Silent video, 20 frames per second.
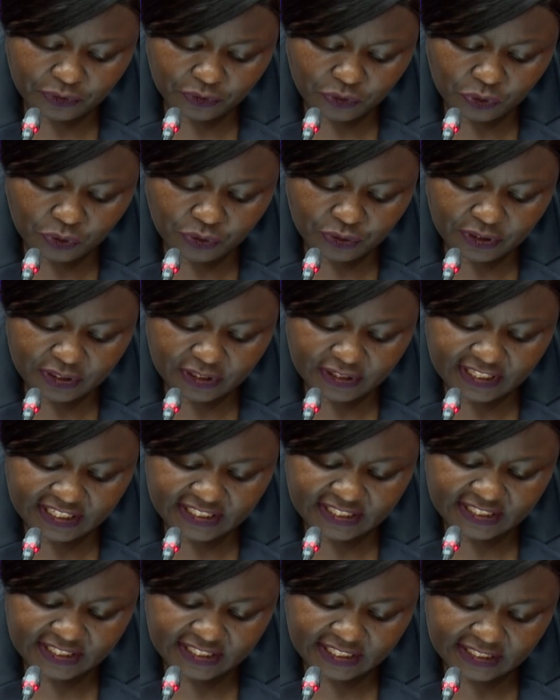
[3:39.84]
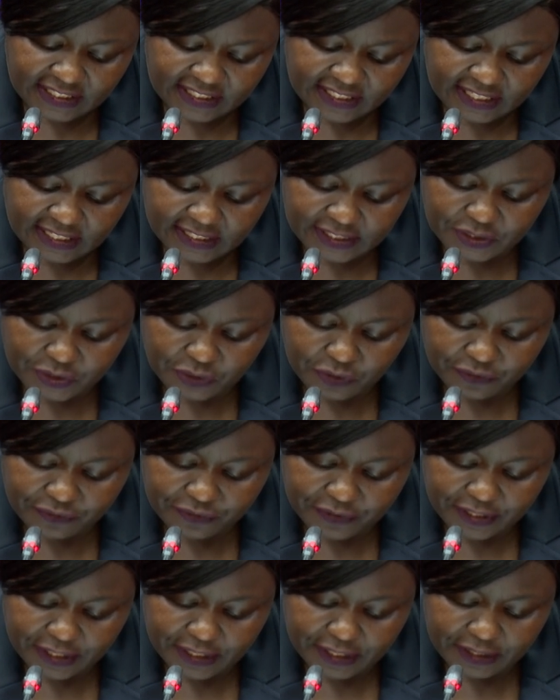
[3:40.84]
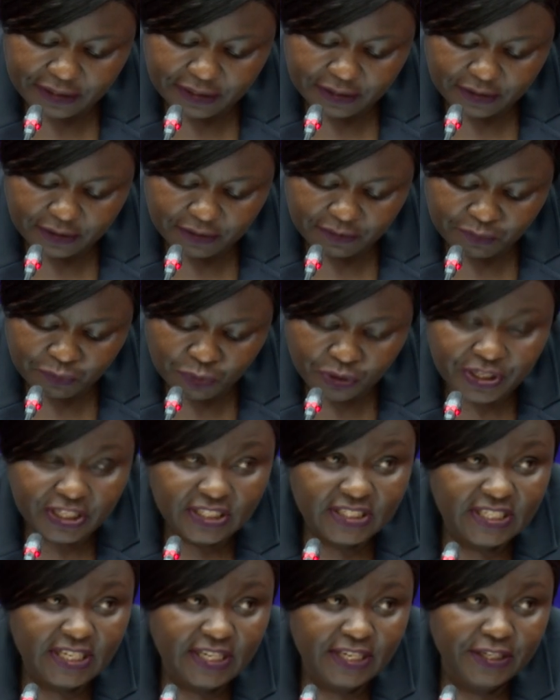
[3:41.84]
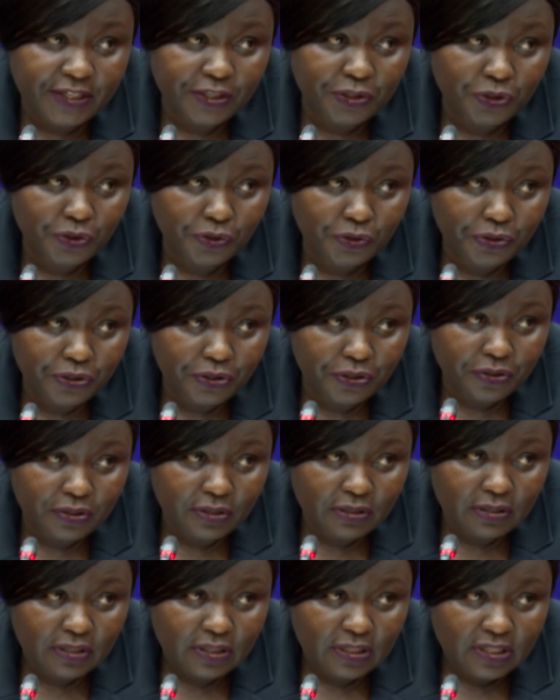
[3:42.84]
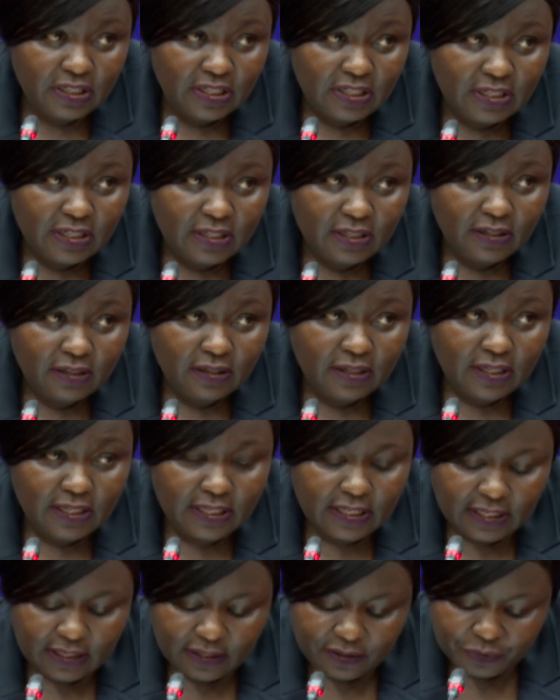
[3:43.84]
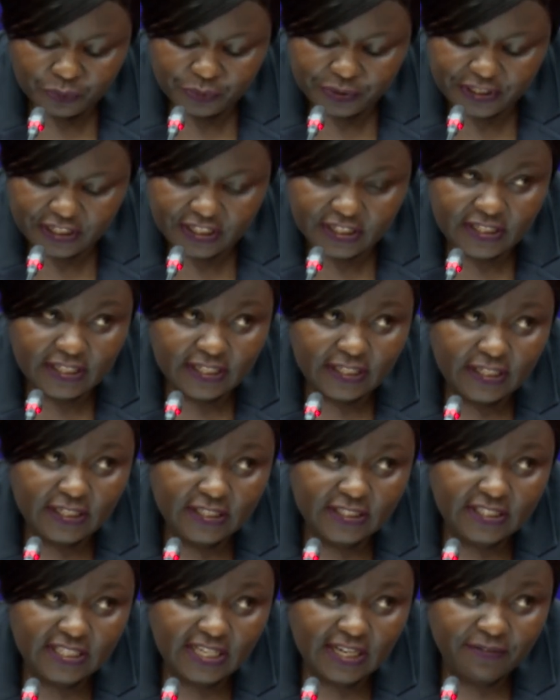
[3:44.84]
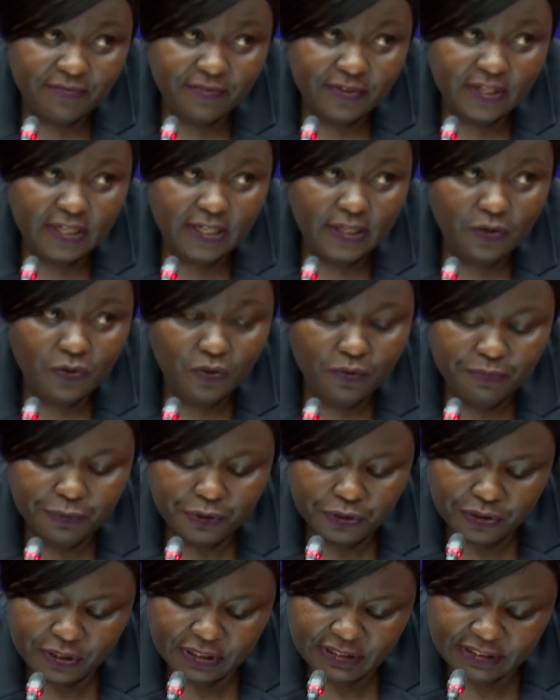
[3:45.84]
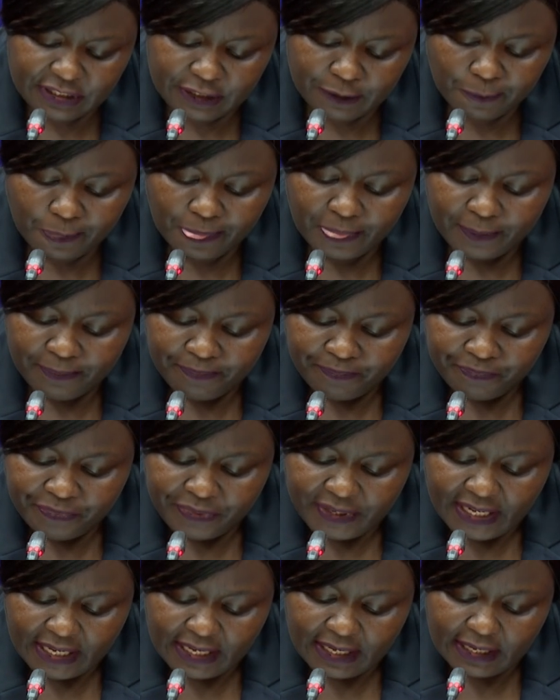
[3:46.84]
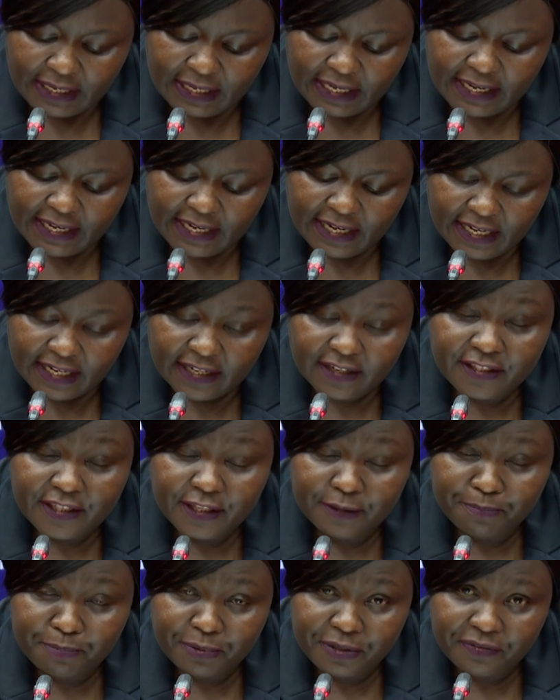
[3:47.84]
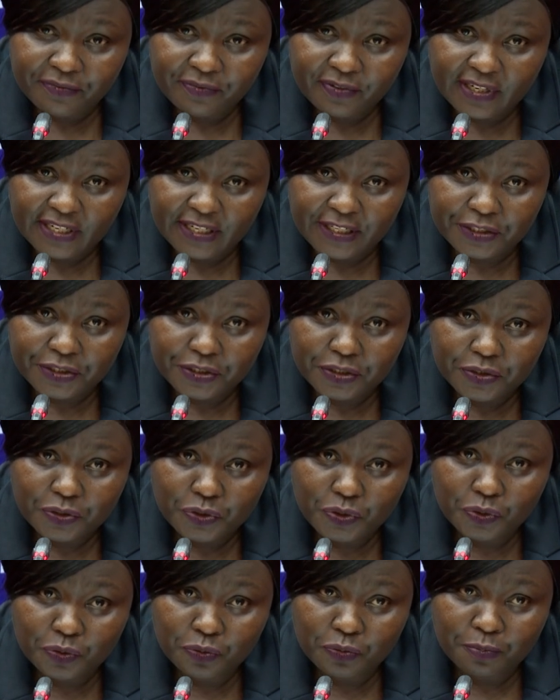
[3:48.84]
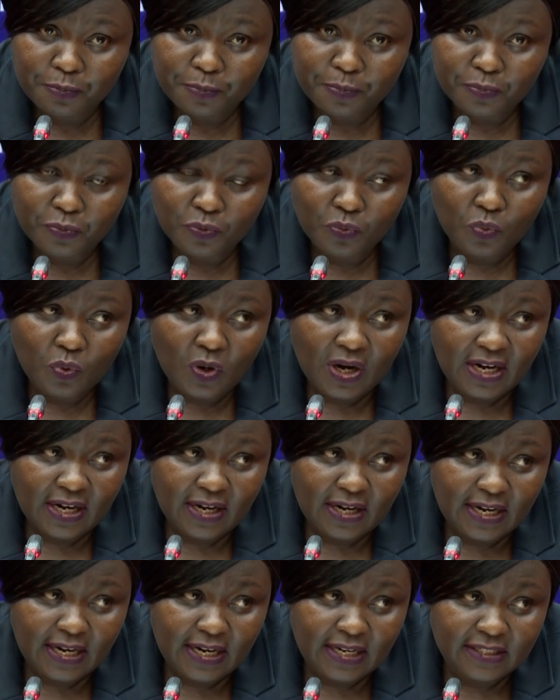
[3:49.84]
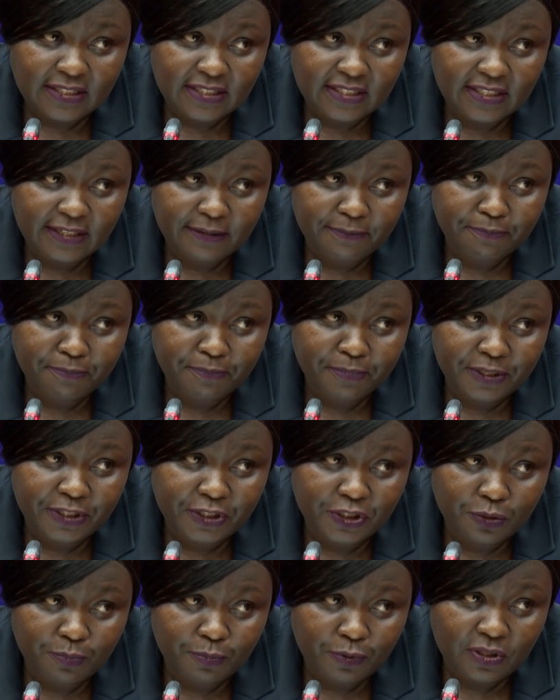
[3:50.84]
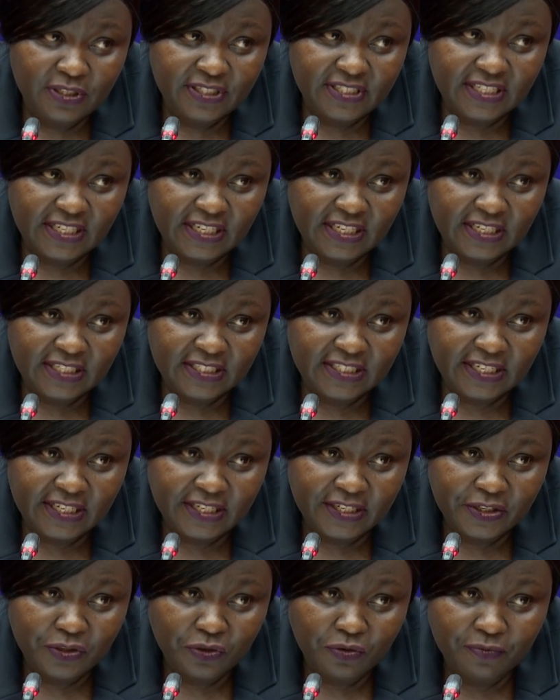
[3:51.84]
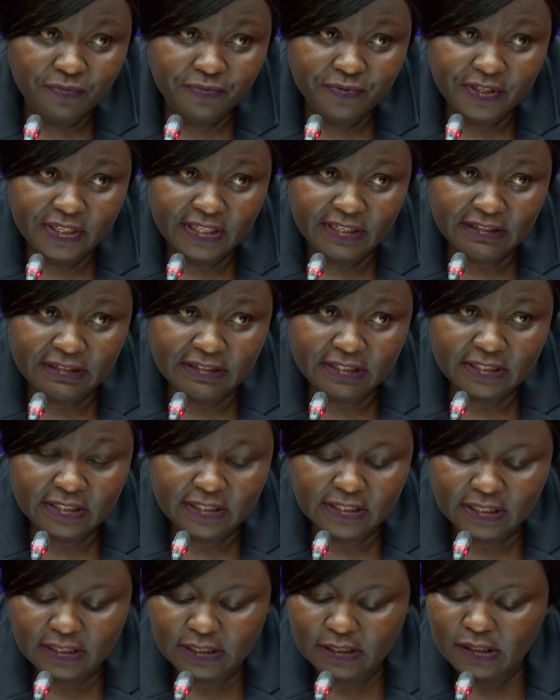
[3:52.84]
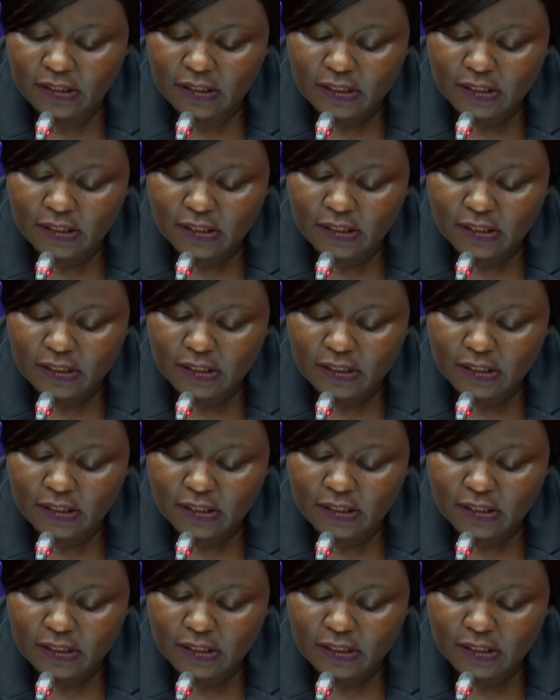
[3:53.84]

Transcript: on the status of the monetary union within the East African Community. I had the privilege to work as the Principal Secretary of EAC.